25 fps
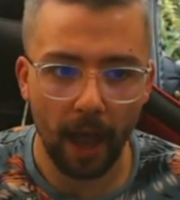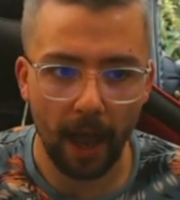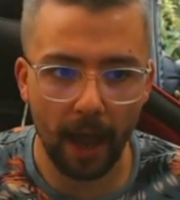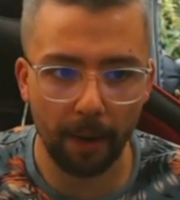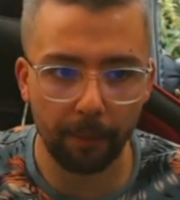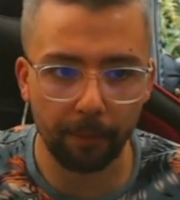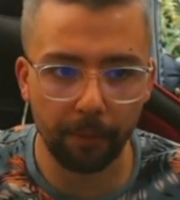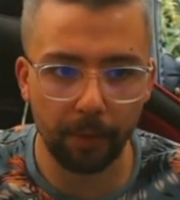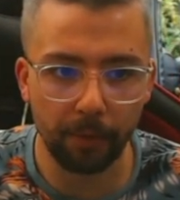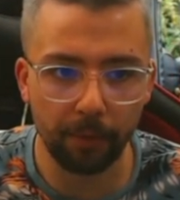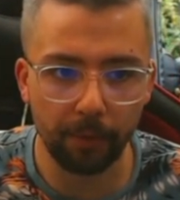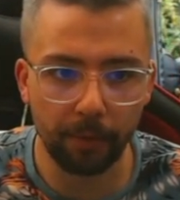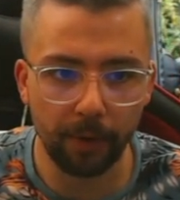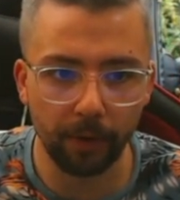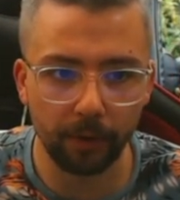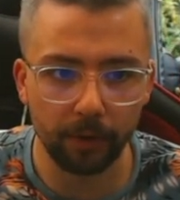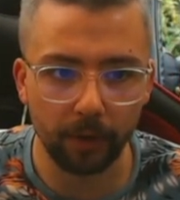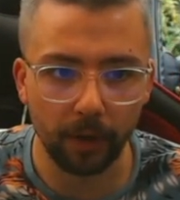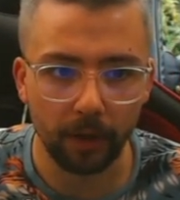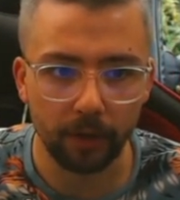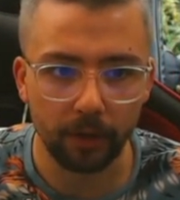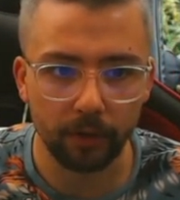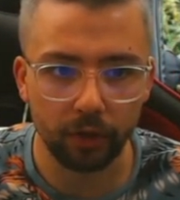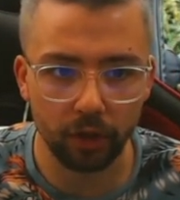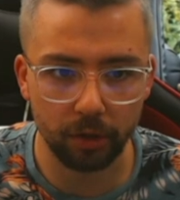and we
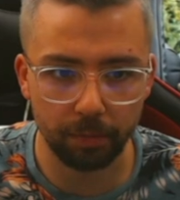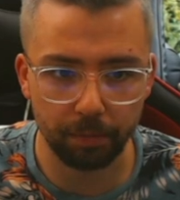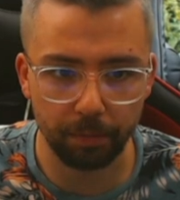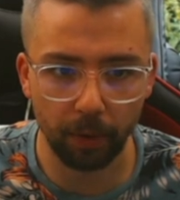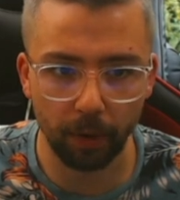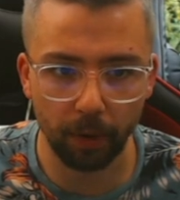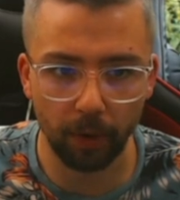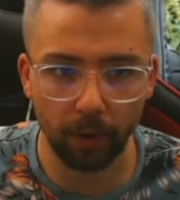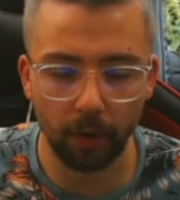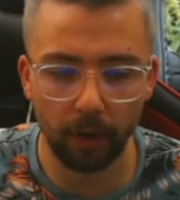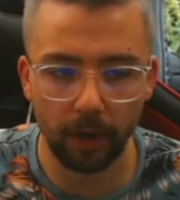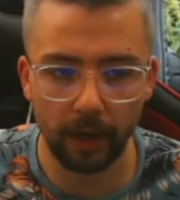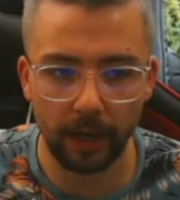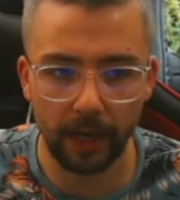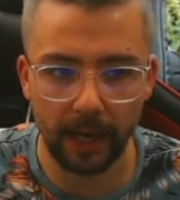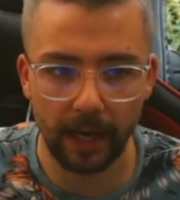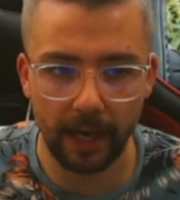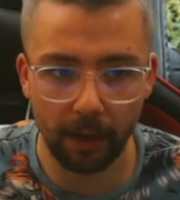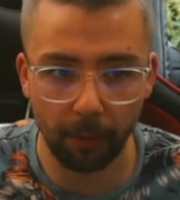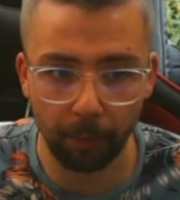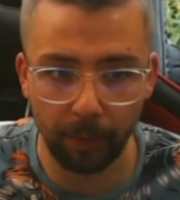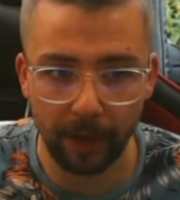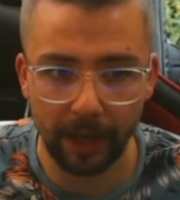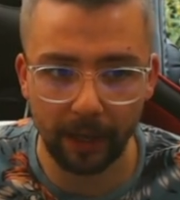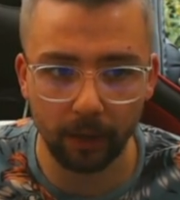will just put,
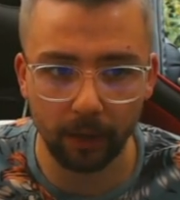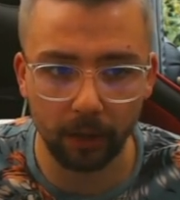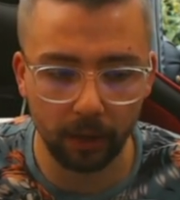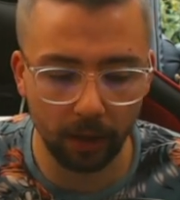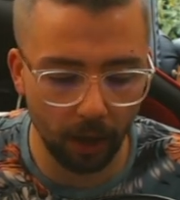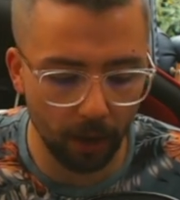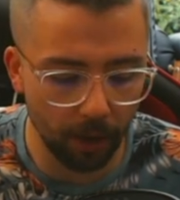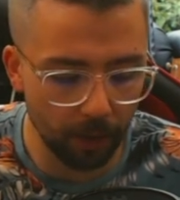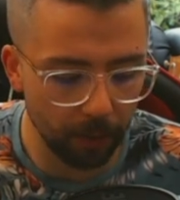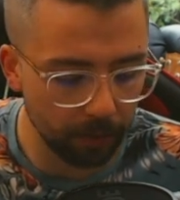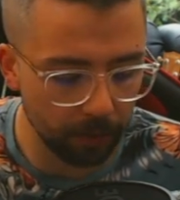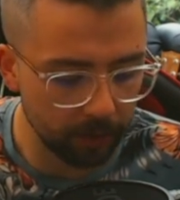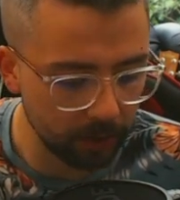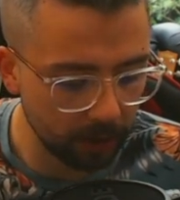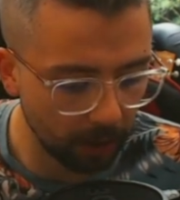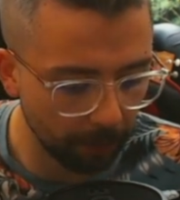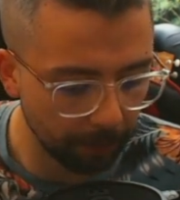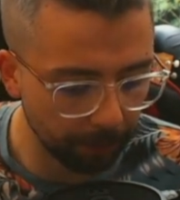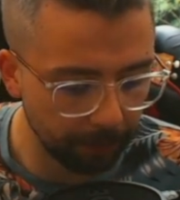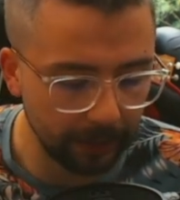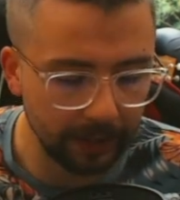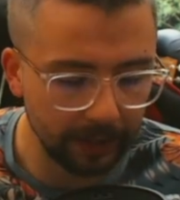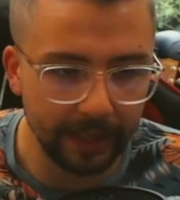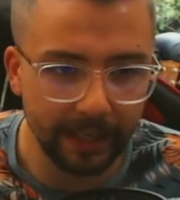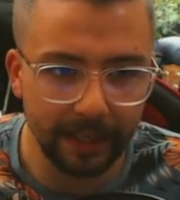it will load
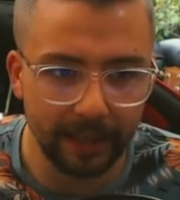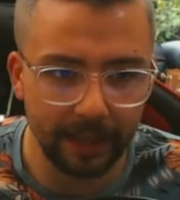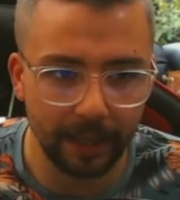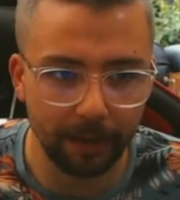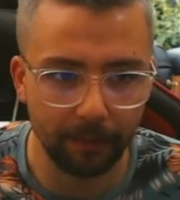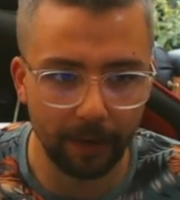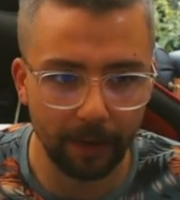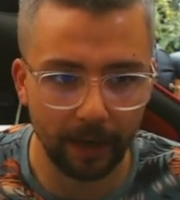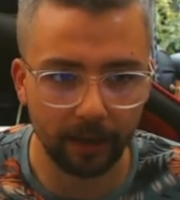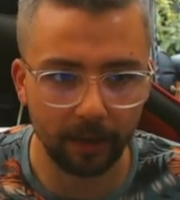completely